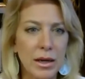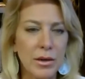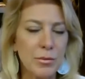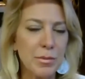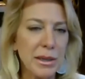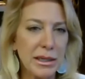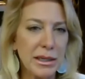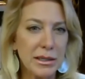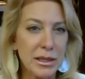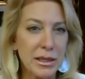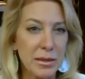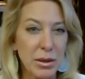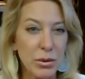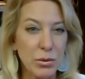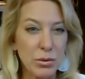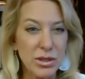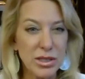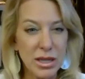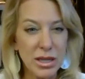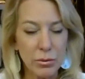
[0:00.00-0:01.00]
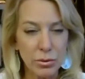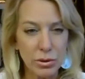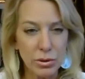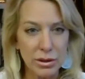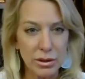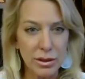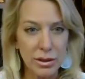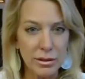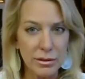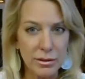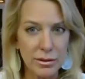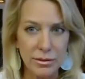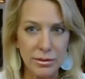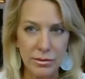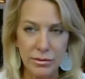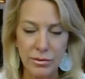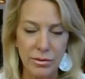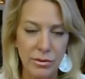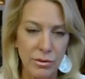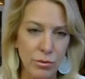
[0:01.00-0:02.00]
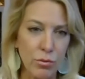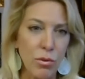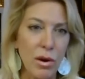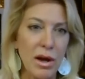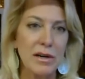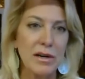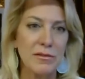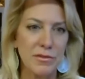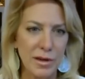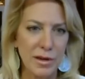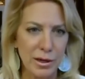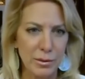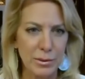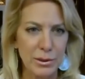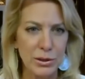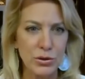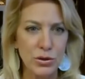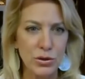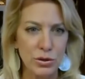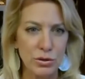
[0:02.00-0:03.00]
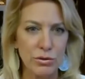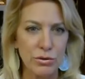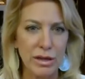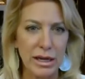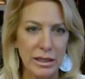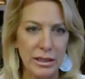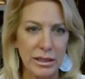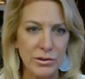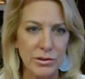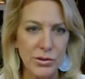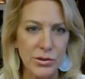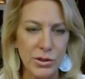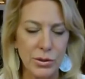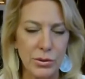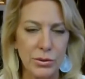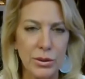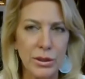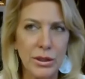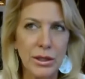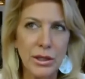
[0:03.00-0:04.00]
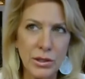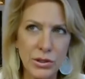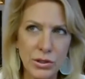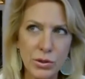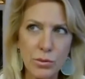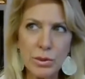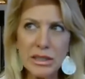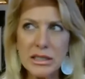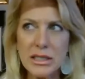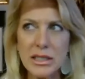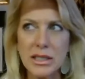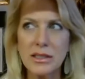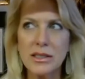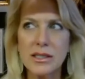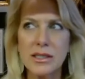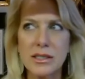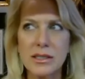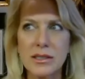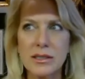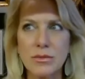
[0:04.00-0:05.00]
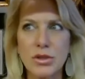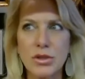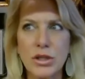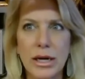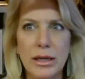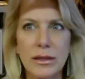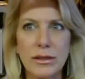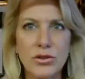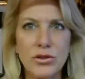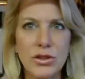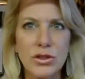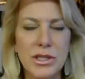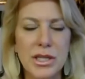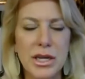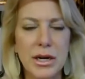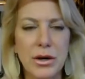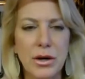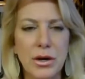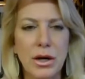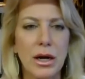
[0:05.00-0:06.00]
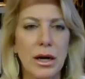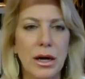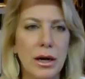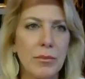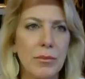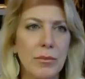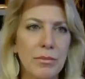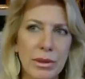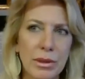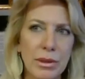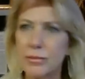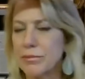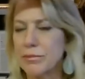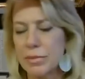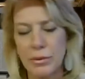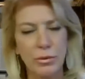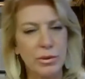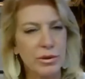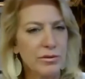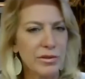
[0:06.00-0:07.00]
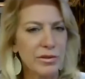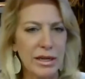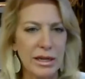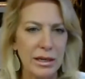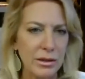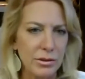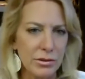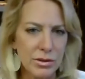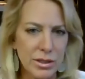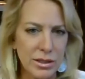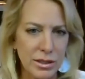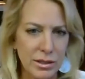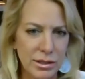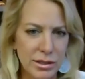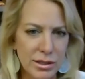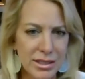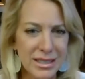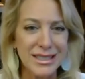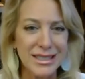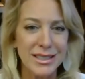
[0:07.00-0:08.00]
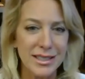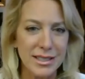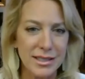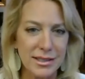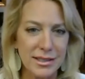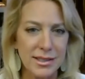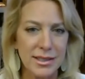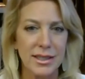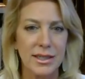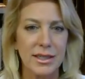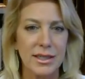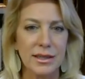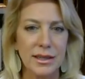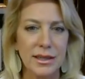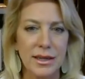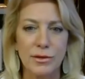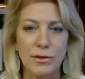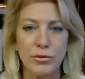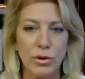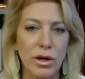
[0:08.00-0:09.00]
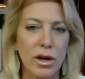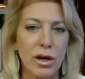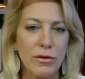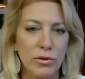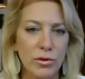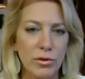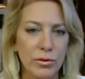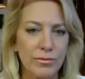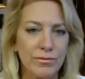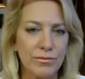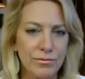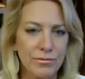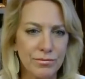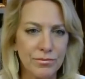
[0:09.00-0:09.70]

the pandemic was not really the right environment to do that in. So we did see some challenges there, but we've now since seen it kind of recover.